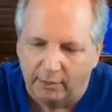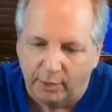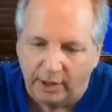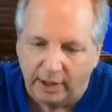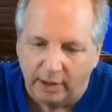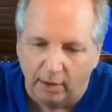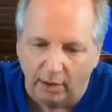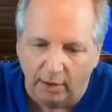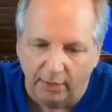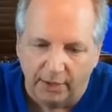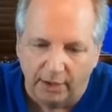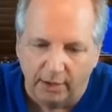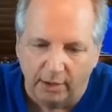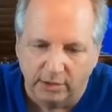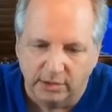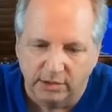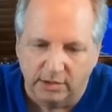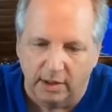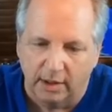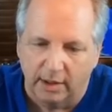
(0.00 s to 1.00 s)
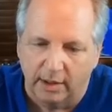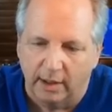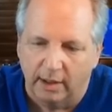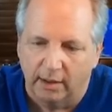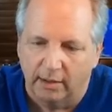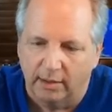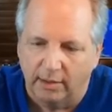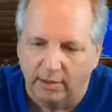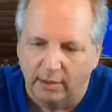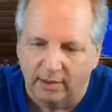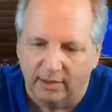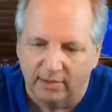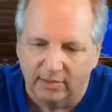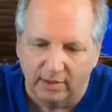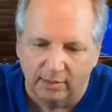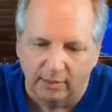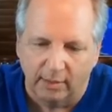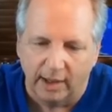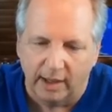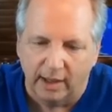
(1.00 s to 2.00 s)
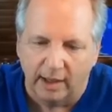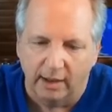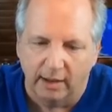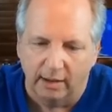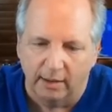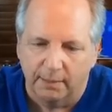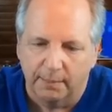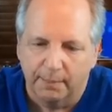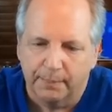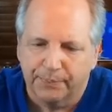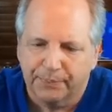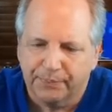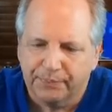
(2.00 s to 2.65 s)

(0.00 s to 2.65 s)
Read all the notes on here, and you can see right here